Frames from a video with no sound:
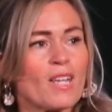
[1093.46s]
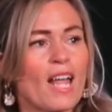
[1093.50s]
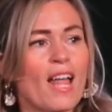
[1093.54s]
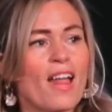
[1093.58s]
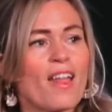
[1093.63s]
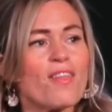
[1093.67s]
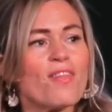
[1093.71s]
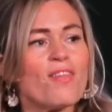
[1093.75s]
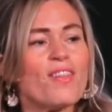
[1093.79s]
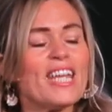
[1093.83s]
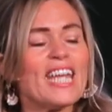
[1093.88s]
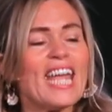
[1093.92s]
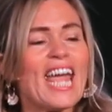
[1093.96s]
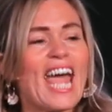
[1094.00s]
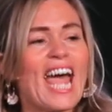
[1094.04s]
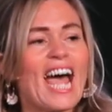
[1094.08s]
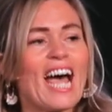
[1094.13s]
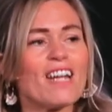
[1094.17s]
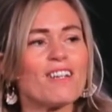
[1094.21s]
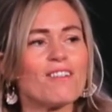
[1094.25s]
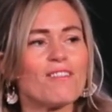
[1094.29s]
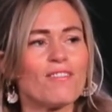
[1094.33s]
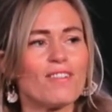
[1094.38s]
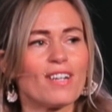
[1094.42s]
the
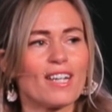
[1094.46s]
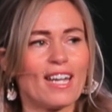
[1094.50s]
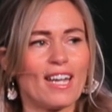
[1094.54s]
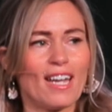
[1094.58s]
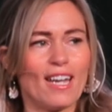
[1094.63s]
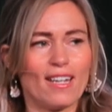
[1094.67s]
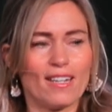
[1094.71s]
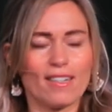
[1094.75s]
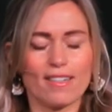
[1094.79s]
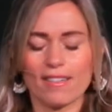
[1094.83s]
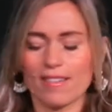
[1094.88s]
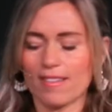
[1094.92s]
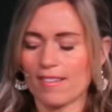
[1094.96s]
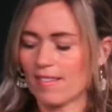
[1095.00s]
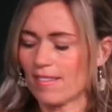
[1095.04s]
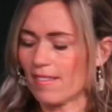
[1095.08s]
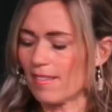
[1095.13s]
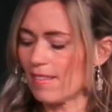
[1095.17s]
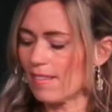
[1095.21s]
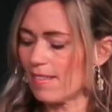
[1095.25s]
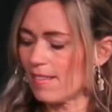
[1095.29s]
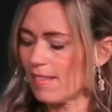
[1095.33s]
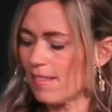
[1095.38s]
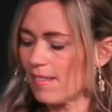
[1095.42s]
advocate,
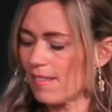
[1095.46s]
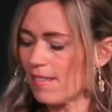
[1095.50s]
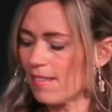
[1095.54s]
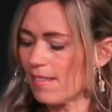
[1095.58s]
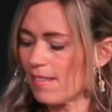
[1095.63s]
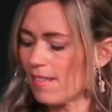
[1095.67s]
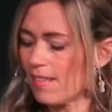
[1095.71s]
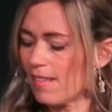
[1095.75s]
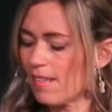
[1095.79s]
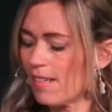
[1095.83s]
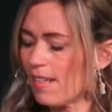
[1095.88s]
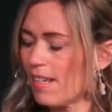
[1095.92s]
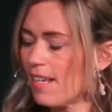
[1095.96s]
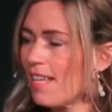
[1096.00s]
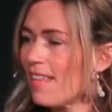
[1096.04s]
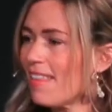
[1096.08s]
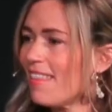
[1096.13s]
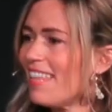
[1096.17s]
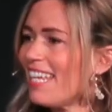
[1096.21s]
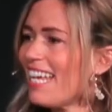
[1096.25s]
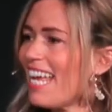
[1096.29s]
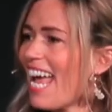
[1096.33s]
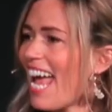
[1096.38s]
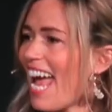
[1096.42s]

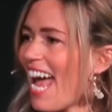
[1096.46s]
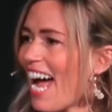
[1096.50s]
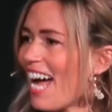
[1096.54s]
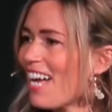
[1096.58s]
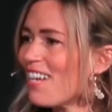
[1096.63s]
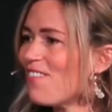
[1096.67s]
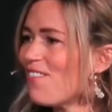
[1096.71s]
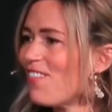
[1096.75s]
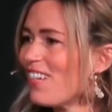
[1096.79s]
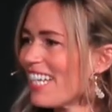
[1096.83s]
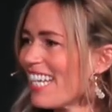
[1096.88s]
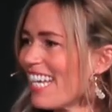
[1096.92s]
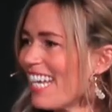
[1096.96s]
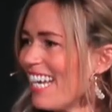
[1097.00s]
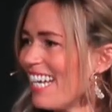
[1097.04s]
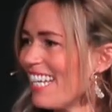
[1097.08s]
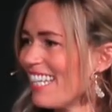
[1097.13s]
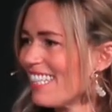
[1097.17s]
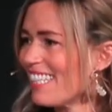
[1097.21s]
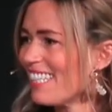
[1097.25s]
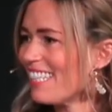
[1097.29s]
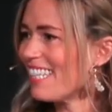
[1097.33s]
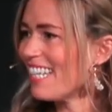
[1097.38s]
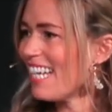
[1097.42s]
the advocate
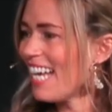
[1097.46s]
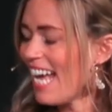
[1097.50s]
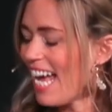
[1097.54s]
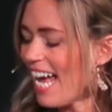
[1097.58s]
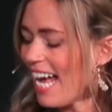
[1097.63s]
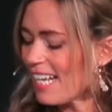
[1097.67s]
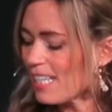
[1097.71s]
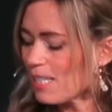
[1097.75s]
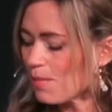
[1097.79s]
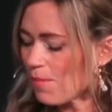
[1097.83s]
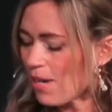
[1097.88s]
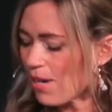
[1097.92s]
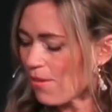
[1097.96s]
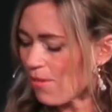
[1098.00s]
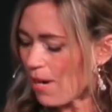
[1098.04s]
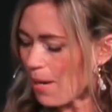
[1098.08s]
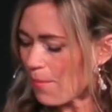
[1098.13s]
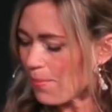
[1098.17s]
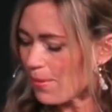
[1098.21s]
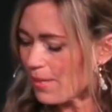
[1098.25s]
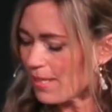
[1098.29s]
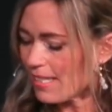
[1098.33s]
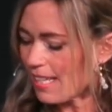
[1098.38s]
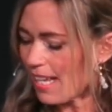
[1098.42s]
as my
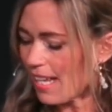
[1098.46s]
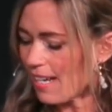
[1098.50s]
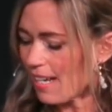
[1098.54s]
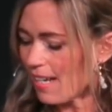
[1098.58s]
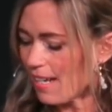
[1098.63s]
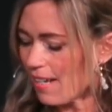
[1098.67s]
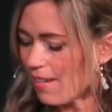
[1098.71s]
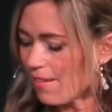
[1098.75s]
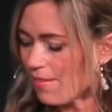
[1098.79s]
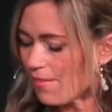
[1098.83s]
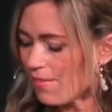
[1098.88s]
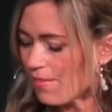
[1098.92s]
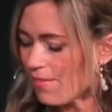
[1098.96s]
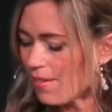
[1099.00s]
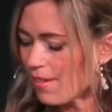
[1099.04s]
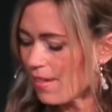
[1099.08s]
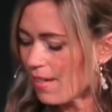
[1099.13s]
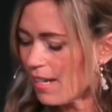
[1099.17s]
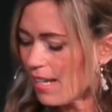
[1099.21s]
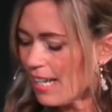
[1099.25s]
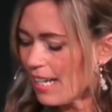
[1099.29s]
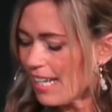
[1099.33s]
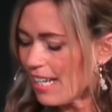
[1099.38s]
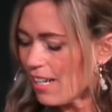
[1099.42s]
representative,
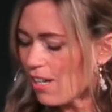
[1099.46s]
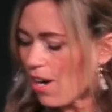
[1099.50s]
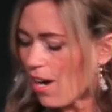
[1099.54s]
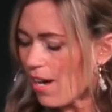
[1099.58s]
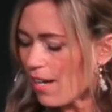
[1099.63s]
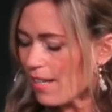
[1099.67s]
he calls